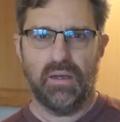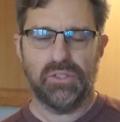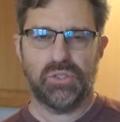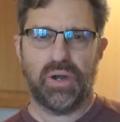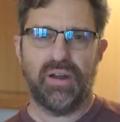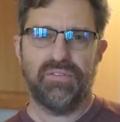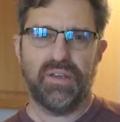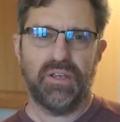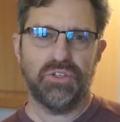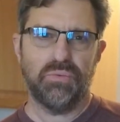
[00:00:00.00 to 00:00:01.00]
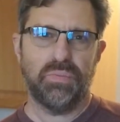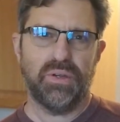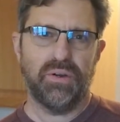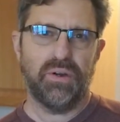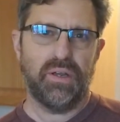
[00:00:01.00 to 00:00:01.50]
stratification
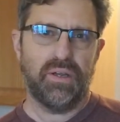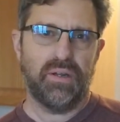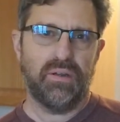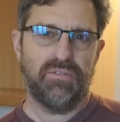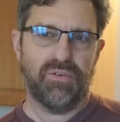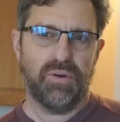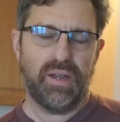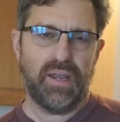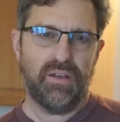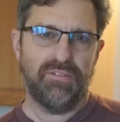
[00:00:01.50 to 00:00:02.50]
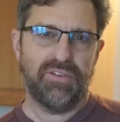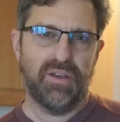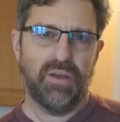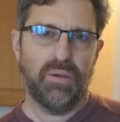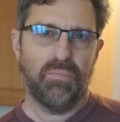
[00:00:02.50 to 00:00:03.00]
period for native
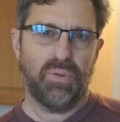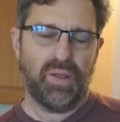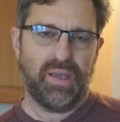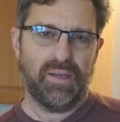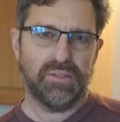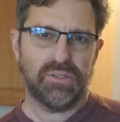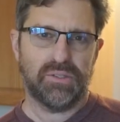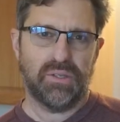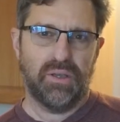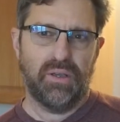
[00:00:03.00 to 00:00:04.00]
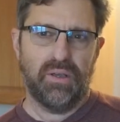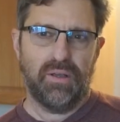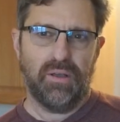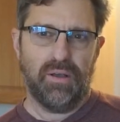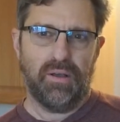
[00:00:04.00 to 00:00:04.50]
plants
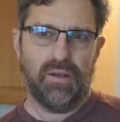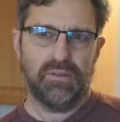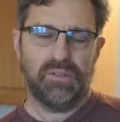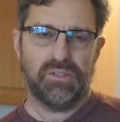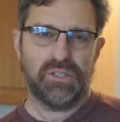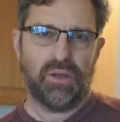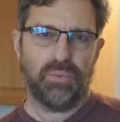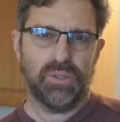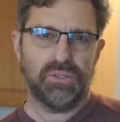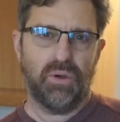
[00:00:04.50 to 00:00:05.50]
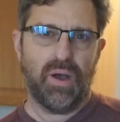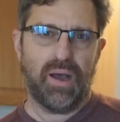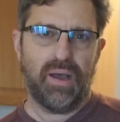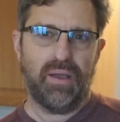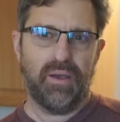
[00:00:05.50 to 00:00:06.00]
to Southwest
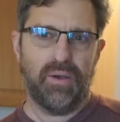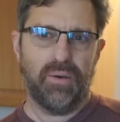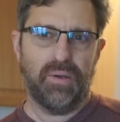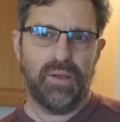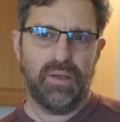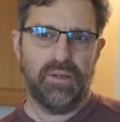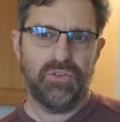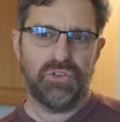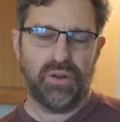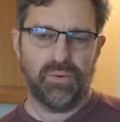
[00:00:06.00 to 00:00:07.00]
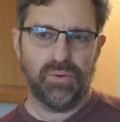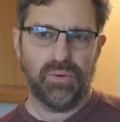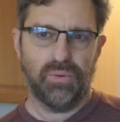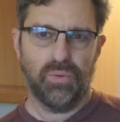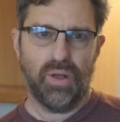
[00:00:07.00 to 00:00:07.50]
Ohio. In
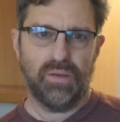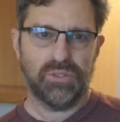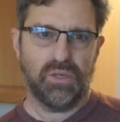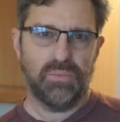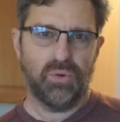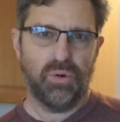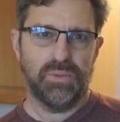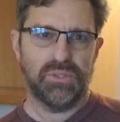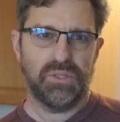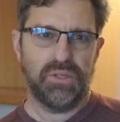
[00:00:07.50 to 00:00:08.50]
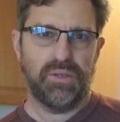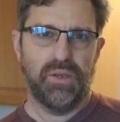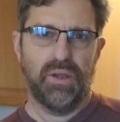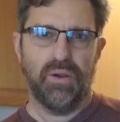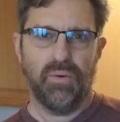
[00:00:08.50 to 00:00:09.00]
general, we'll have some dormancy
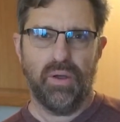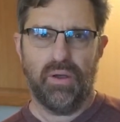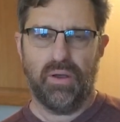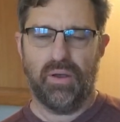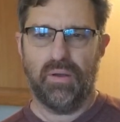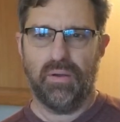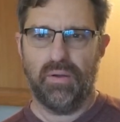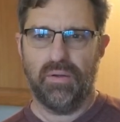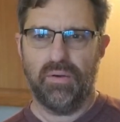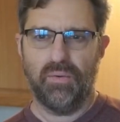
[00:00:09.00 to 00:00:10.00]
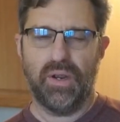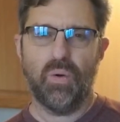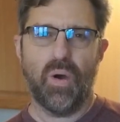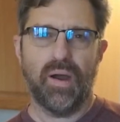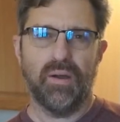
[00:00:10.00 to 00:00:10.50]

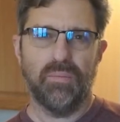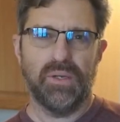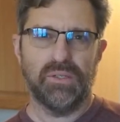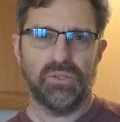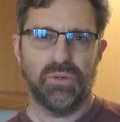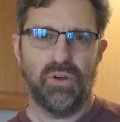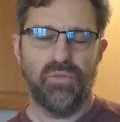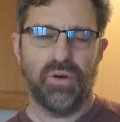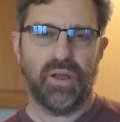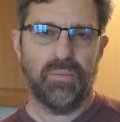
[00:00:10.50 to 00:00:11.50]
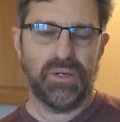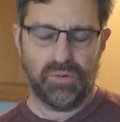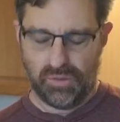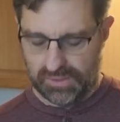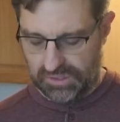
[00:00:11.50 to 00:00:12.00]
requirements or overcoming
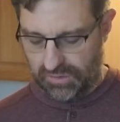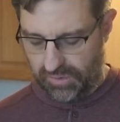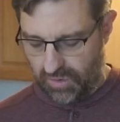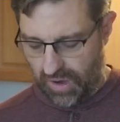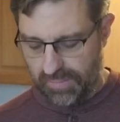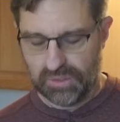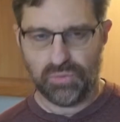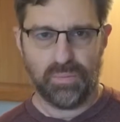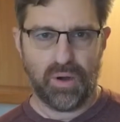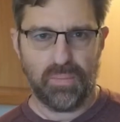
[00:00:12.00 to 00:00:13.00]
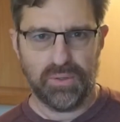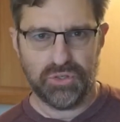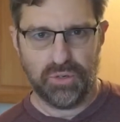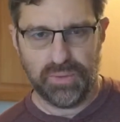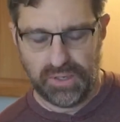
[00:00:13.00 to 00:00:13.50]
dormancy requirements for proper
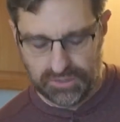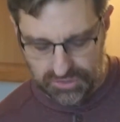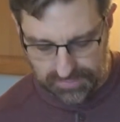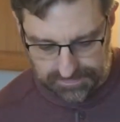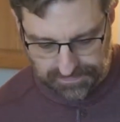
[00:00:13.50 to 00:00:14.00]
germination.